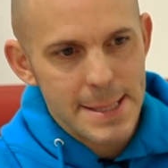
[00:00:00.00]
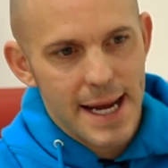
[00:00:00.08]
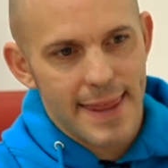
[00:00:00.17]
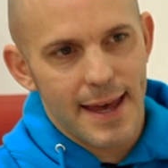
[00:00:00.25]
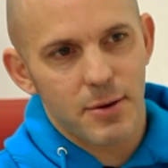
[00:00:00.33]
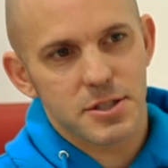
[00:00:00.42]

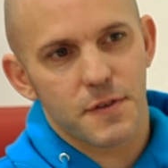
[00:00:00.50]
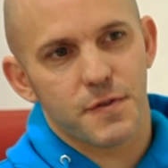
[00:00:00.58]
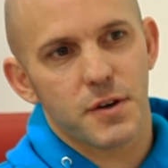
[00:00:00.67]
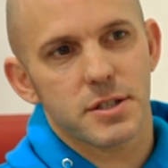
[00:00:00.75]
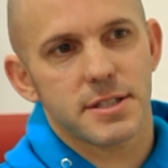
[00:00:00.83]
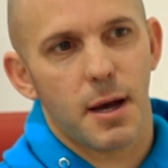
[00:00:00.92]
And that was the
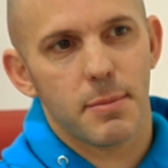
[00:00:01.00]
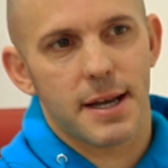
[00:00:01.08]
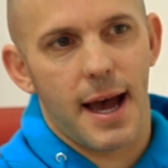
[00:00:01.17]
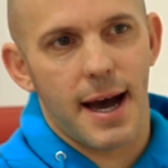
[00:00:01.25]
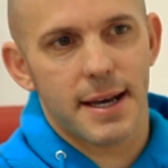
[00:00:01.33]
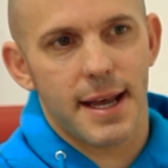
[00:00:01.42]
first time that
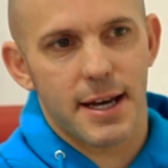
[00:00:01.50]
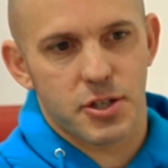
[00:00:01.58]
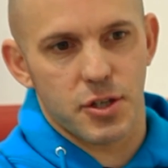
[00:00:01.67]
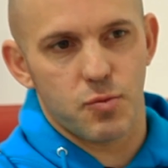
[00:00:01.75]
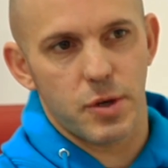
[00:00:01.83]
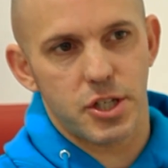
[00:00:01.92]
Honda
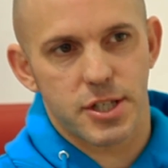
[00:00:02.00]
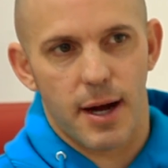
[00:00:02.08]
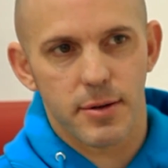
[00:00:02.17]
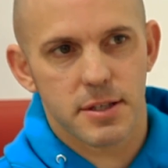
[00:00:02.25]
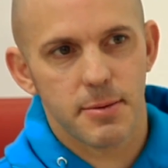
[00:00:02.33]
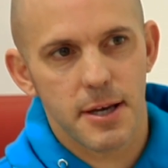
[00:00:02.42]
actually reached
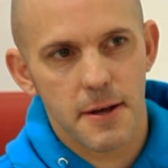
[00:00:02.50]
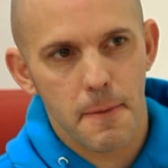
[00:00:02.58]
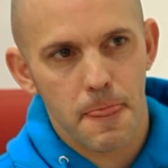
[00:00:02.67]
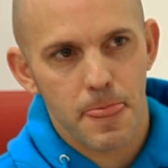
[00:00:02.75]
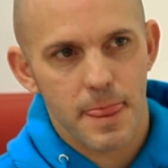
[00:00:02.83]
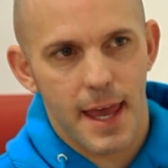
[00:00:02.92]
out to me.
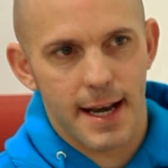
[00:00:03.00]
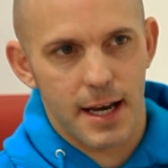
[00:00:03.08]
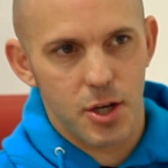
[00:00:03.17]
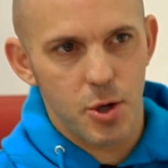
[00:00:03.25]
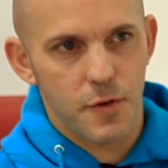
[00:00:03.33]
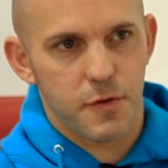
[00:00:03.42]
And I
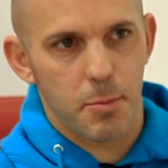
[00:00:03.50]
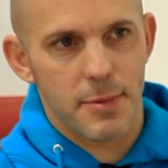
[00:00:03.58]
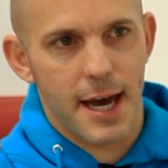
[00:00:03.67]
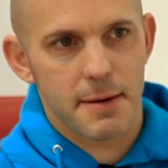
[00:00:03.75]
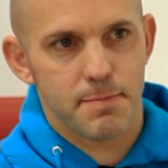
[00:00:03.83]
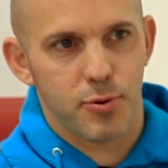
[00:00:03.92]
knew from
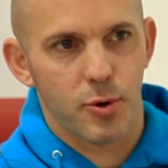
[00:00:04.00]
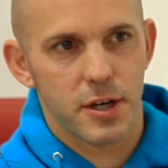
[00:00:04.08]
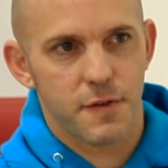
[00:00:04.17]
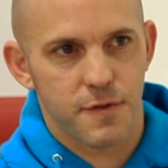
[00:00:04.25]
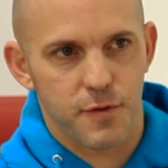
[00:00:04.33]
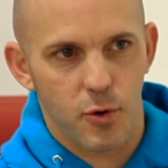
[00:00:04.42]
that point
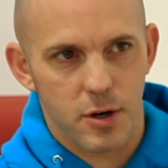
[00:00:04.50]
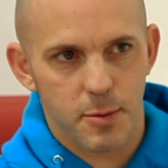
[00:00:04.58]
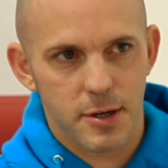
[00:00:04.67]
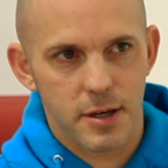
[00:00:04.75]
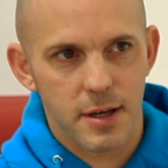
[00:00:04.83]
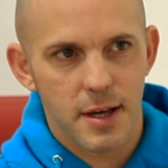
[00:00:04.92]

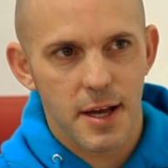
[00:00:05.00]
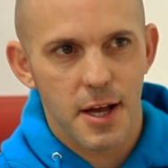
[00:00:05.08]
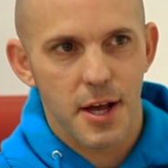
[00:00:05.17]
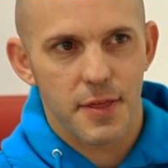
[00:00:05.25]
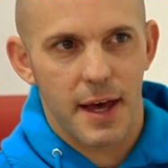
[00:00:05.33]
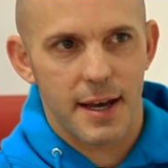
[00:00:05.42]
forward
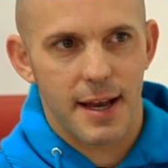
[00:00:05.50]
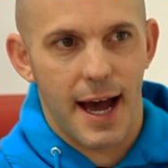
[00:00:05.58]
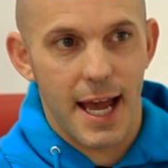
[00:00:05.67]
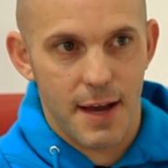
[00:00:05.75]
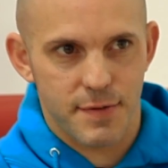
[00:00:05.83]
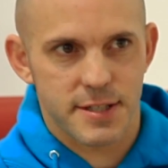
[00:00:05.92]
that
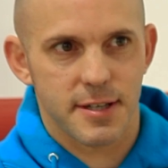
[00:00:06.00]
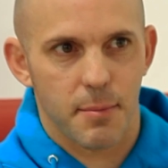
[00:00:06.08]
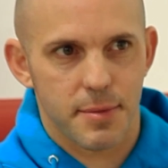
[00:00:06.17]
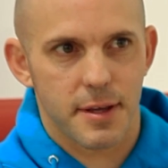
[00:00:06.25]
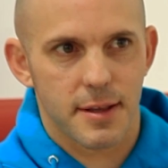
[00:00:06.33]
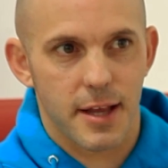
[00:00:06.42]
I have
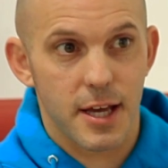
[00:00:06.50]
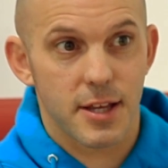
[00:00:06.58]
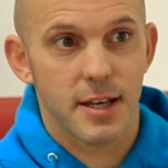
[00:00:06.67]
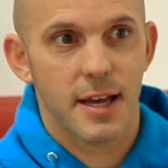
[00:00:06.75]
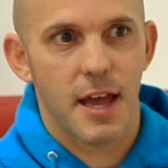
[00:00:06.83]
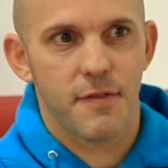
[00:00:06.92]
something. Like,
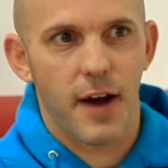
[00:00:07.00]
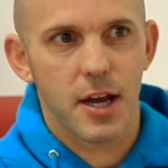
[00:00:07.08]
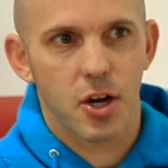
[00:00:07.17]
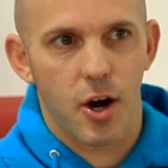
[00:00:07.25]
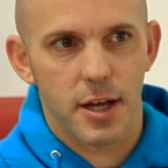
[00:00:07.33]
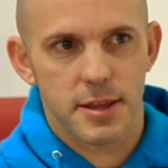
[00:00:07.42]
if I
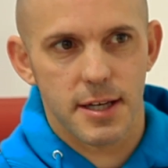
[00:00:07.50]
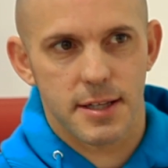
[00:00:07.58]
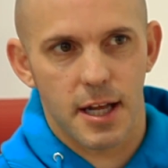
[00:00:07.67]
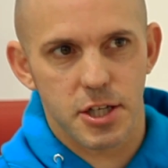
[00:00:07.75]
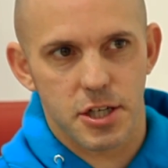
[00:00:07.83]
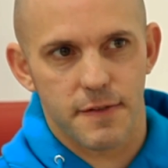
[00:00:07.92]
caught the
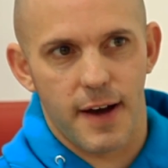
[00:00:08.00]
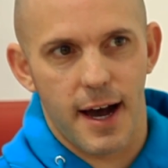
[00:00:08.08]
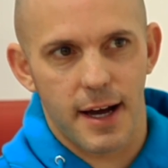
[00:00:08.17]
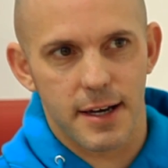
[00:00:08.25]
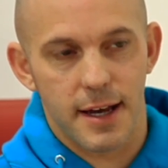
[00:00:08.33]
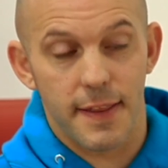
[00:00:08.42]
attention of
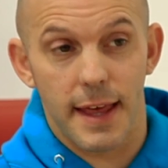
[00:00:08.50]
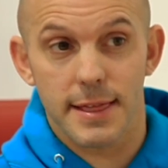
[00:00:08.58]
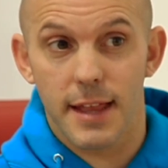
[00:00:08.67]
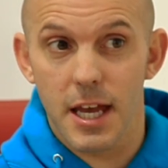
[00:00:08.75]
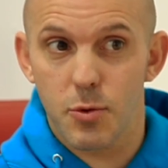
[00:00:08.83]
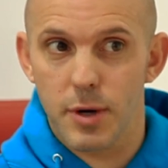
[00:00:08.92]
Honda and they
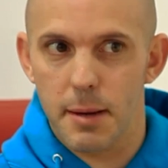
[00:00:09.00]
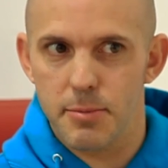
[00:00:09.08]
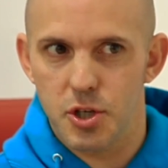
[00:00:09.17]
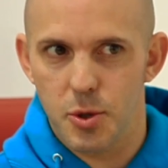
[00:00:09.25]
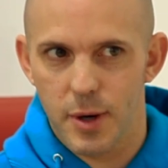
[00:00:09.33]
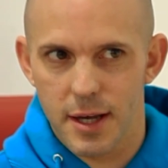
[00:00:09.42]
like what I'm
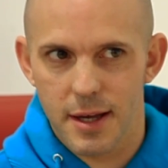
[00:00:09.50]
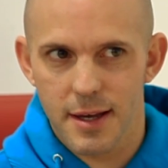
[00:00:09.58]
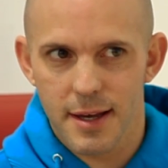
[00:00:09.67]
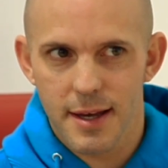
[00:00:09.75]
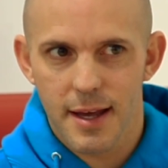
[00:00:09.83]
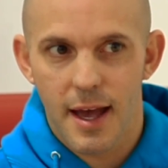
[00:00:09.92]
doing,
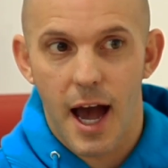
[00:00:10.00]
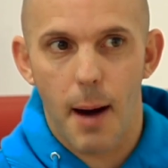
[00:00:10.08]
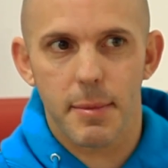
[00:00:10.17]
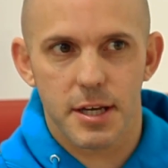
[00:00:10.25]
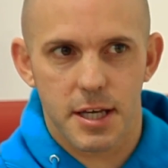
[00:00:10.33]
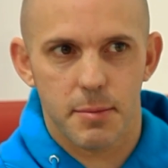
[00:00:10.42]
I'm
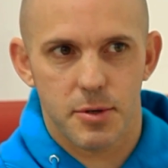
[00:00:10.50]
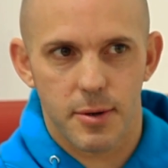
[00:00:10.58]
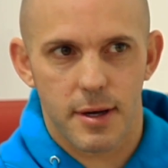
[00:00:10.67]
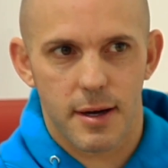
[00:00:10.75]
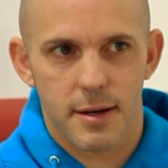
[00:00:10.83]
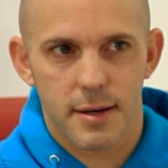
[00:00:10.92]
going to keep
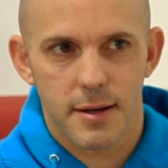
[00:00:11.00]
doing it.